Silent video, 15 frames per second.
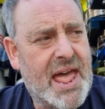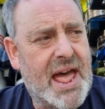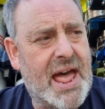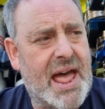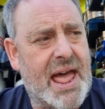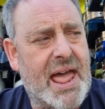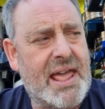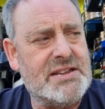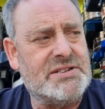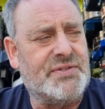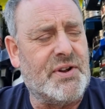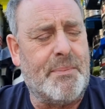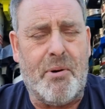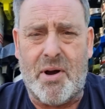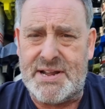As for
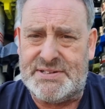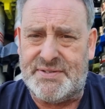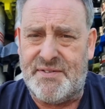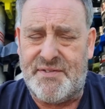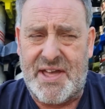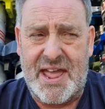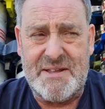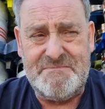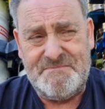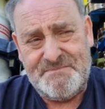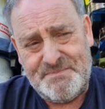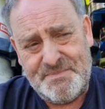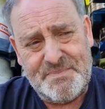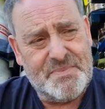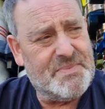the price of a van,
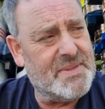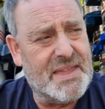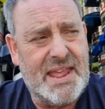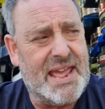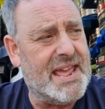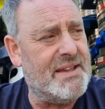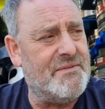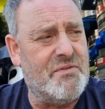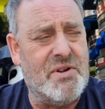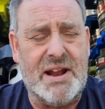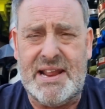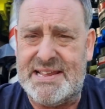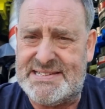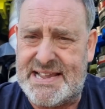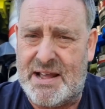it
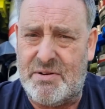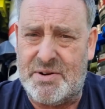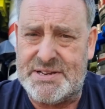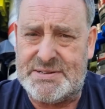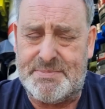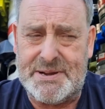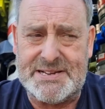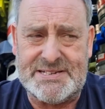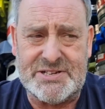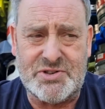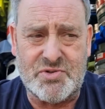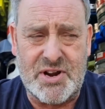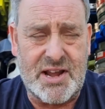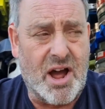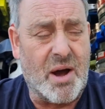really is how long is a piece of
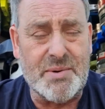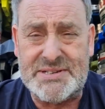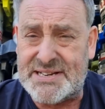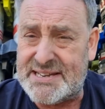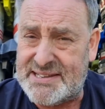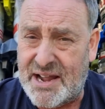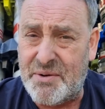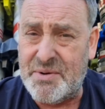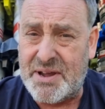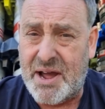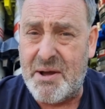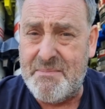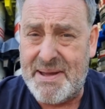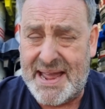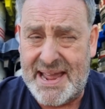string. I would say don't
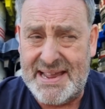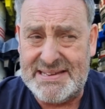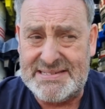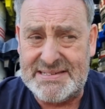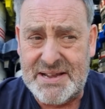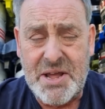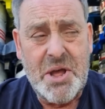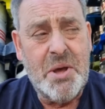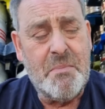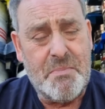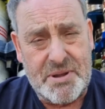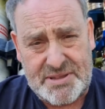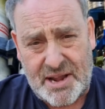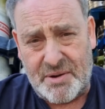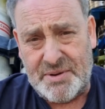go mad,
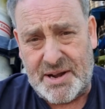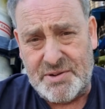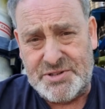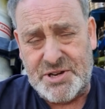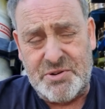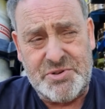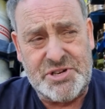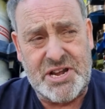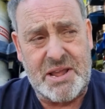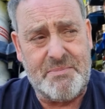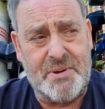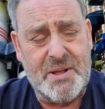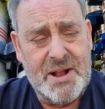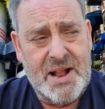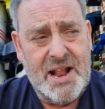but don't go too cheap.
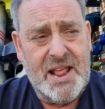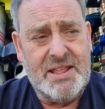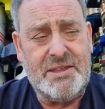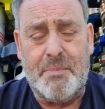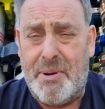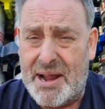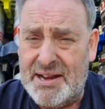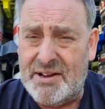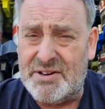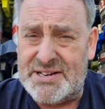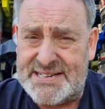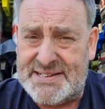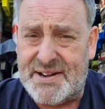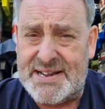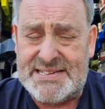Depending on the
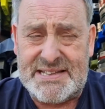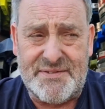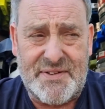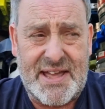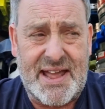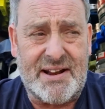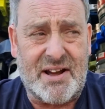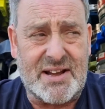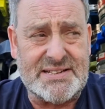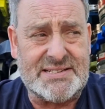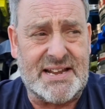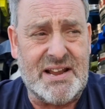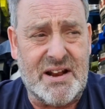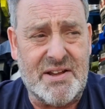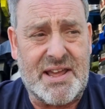size of the van, I'd
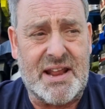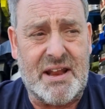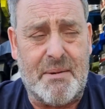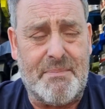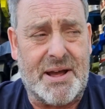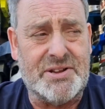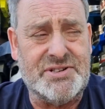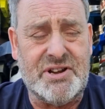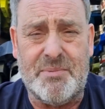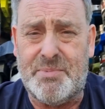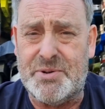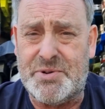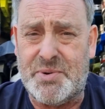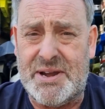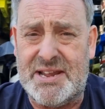say you're looking at a budget of
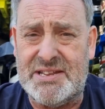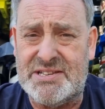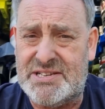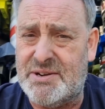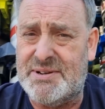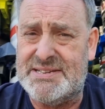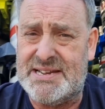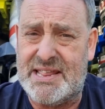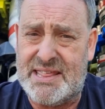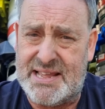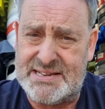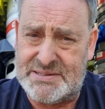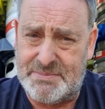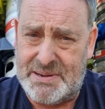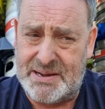between £2,000 and
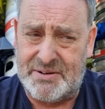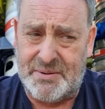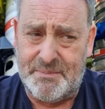£10,000.